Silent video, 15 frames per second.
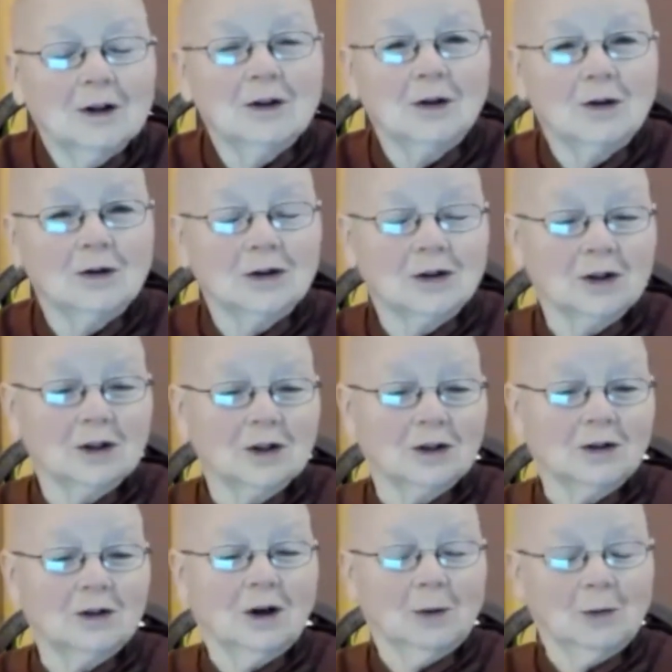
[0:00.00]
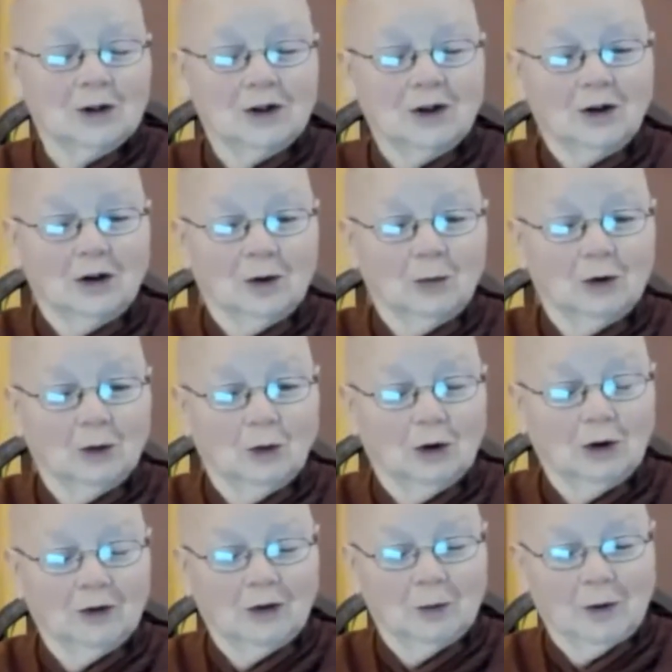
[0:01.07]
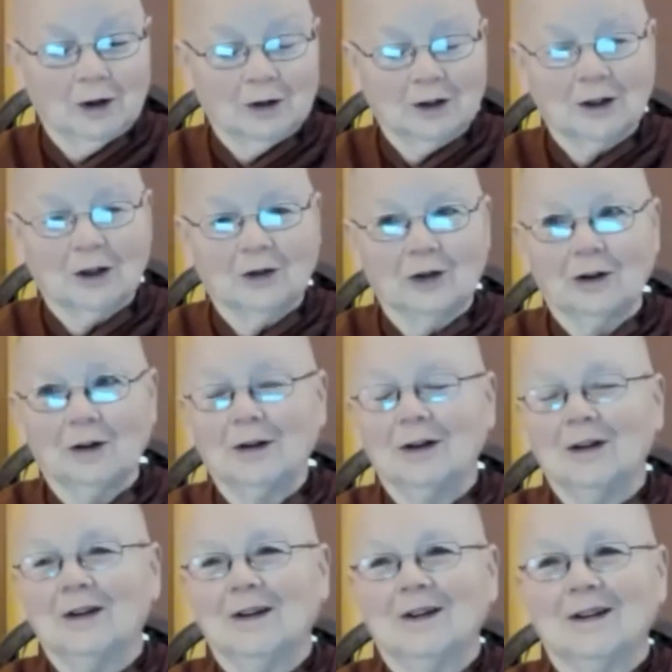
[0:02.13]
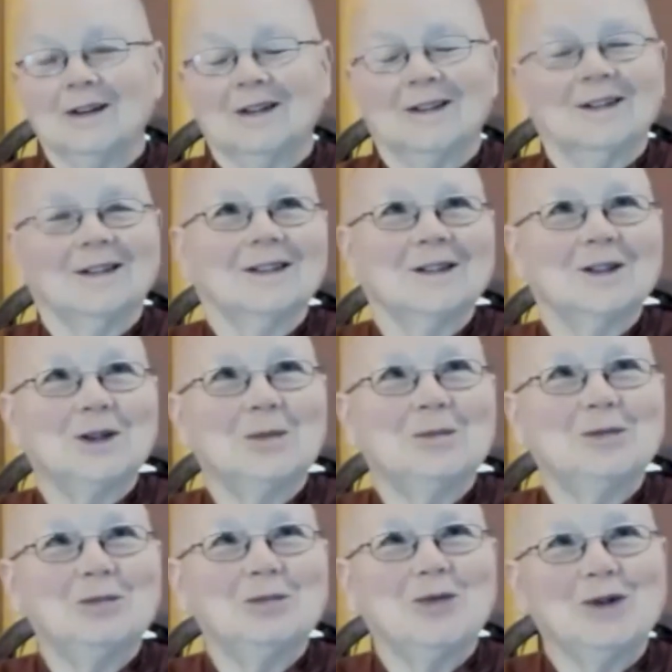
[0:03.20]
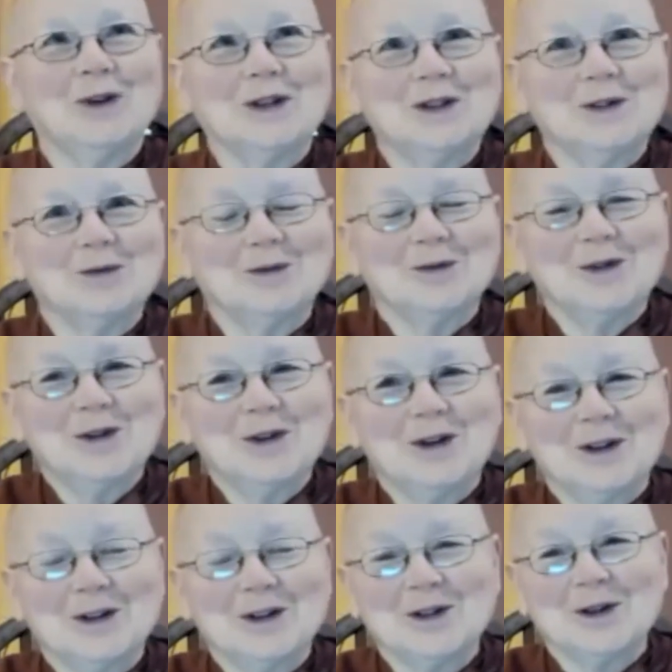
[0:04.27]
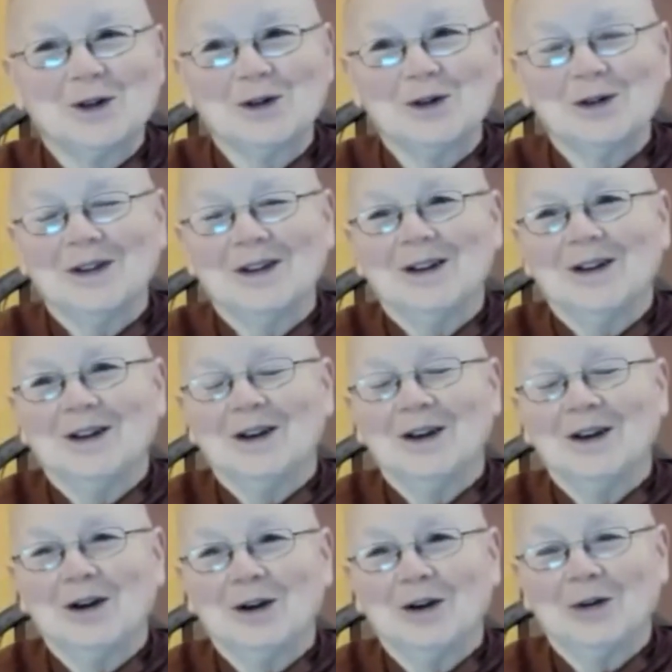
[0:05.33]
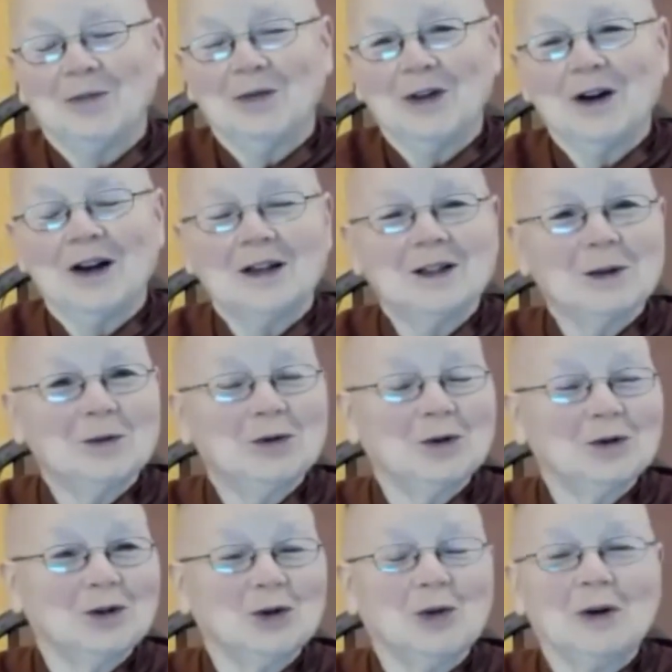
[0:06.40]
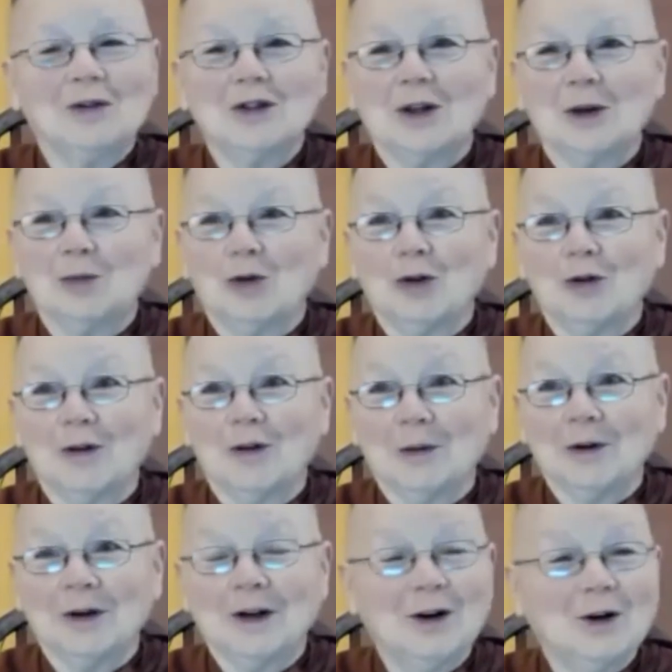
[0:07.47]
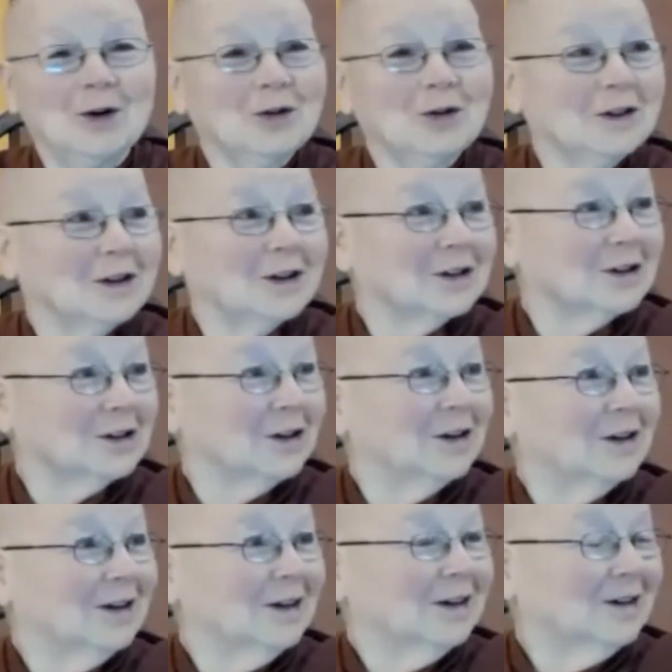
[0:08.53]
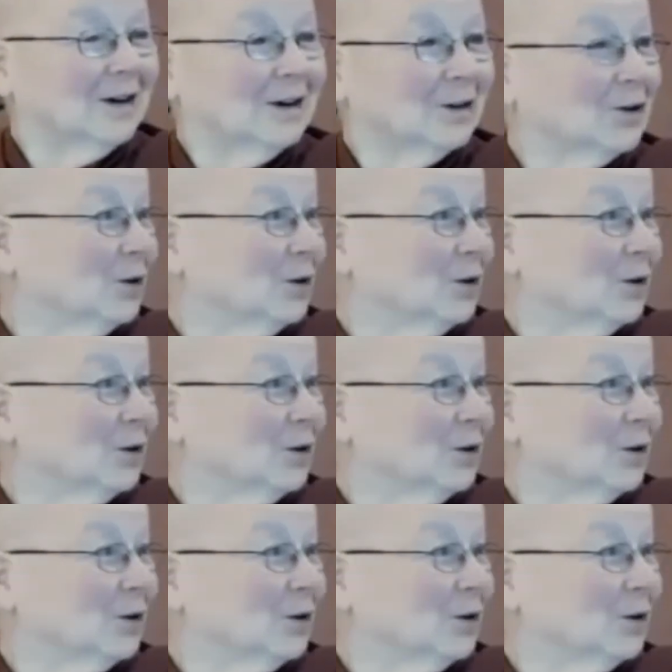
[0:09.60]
are 6 dhammas here, but one of them has 7 sub-points within it. So it adds up to a 12-step program. And I know that that's not going to